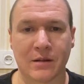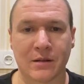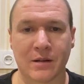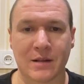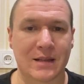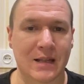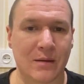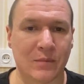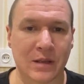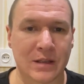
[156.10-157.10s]

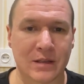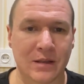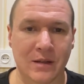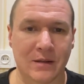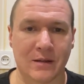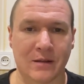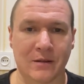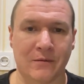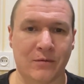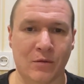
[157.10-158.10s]
assembled
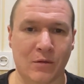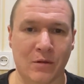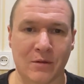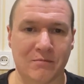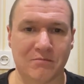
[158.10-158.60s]
for